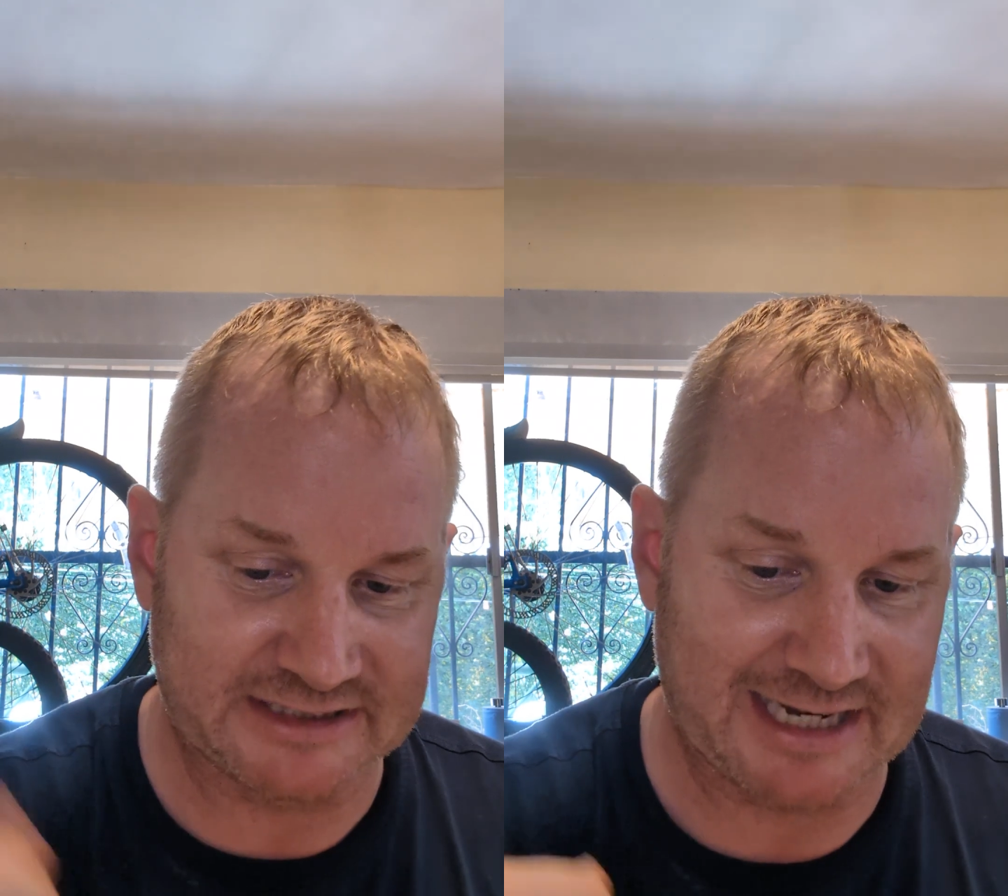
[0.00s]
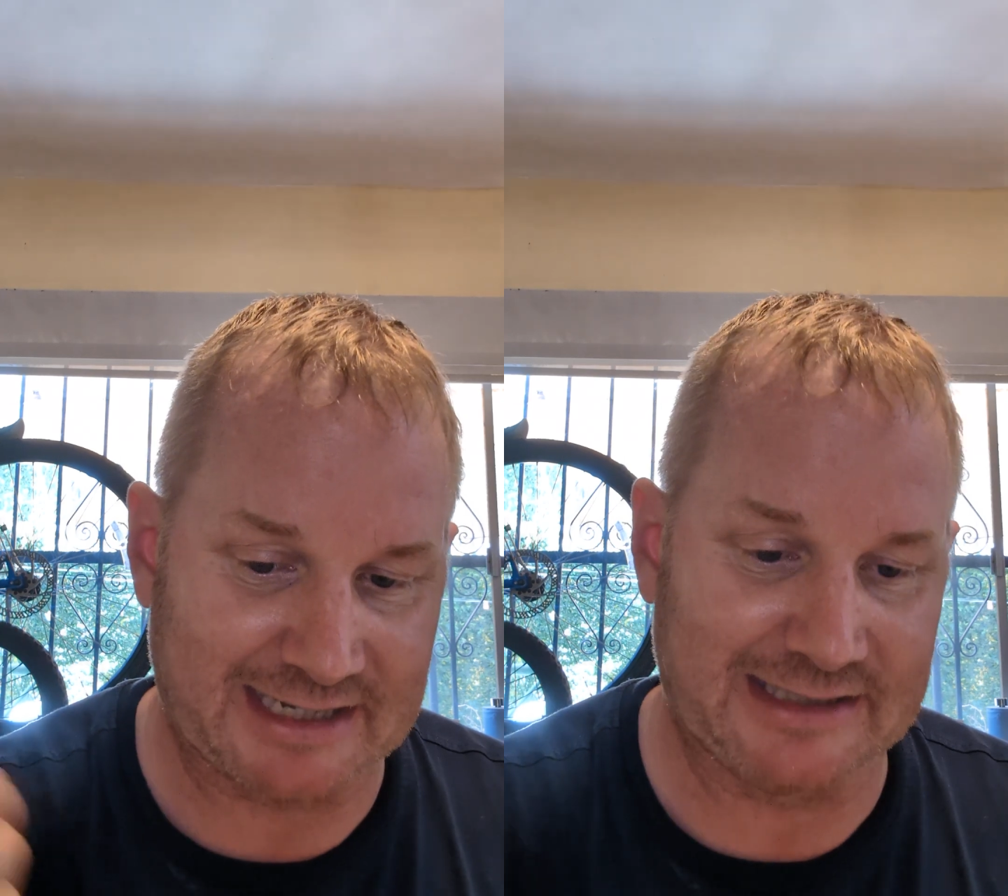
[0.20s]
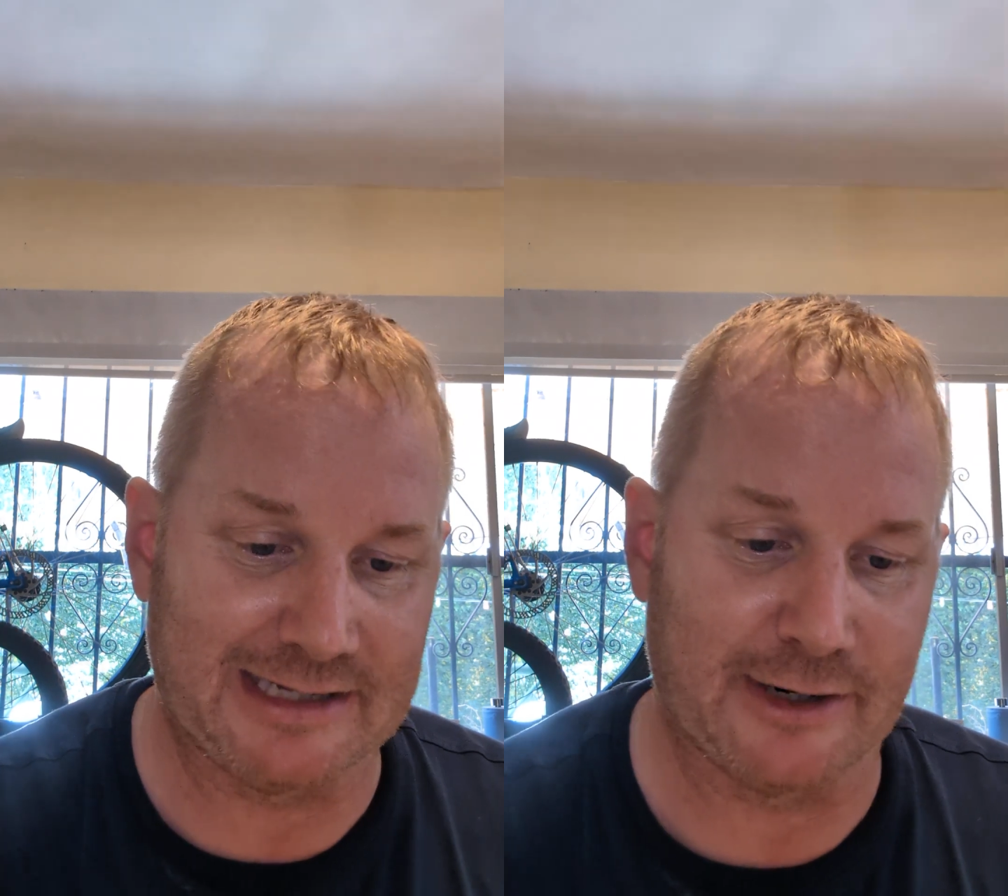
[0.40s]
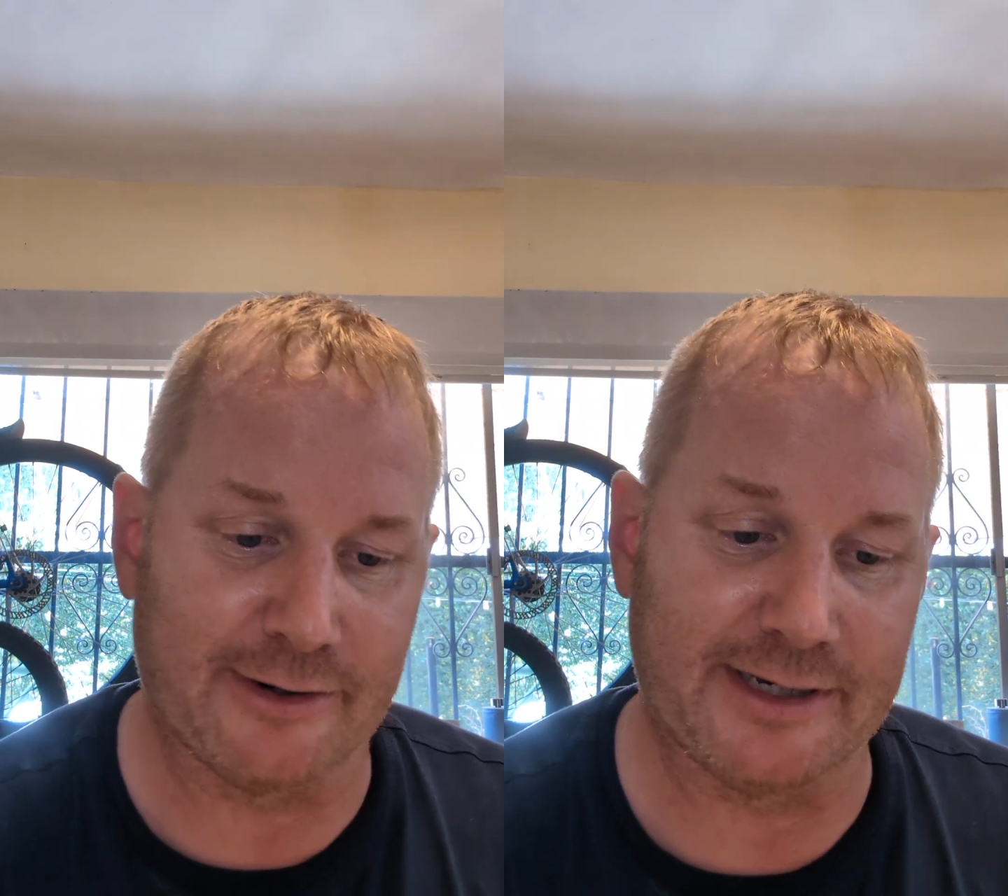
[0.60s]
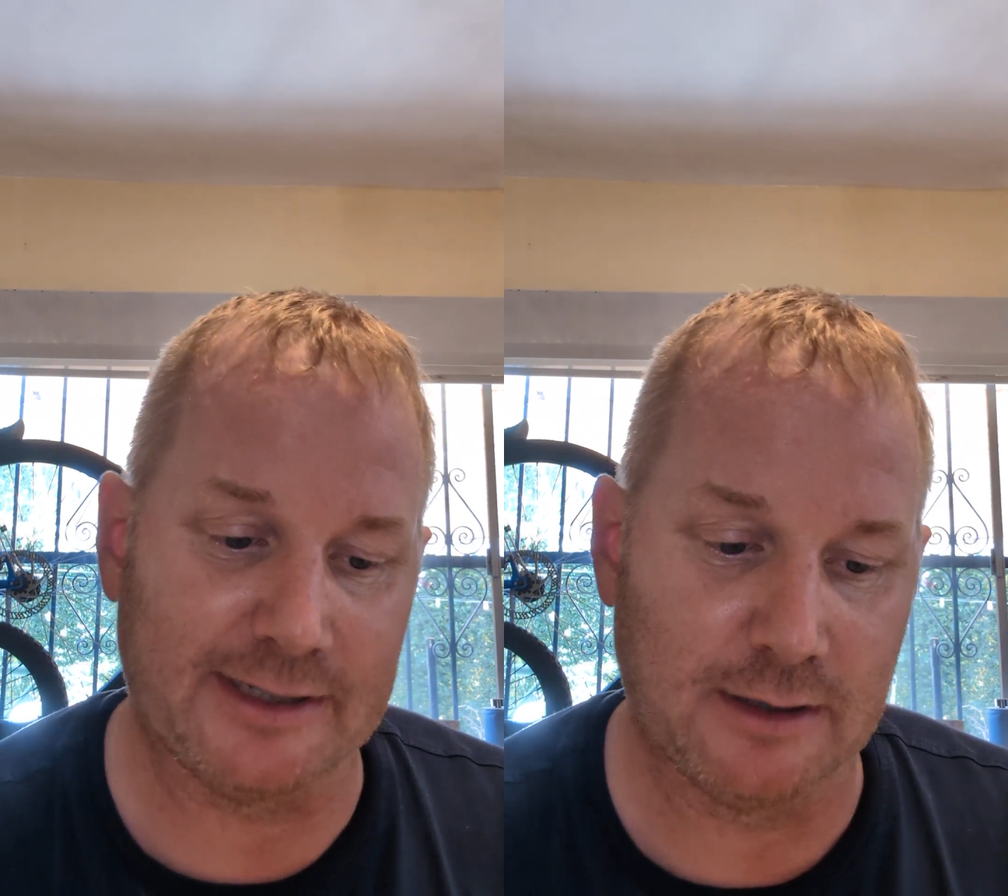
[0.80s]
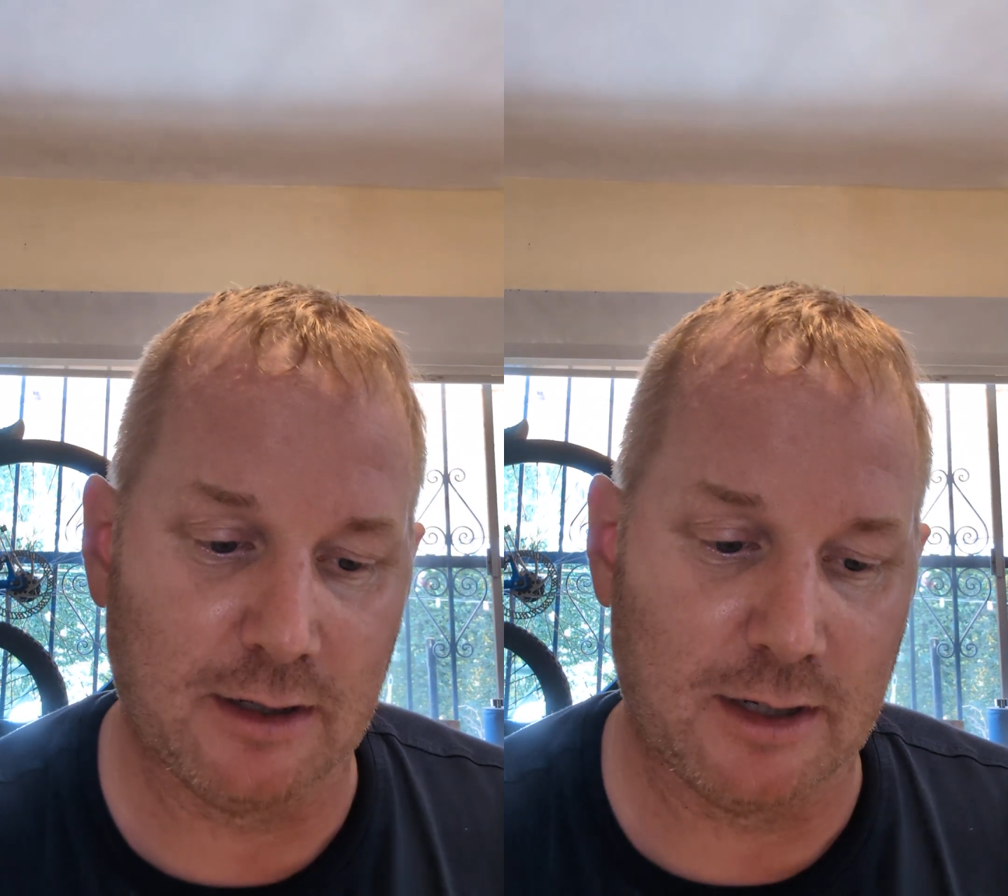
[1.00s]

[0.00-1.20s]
secondary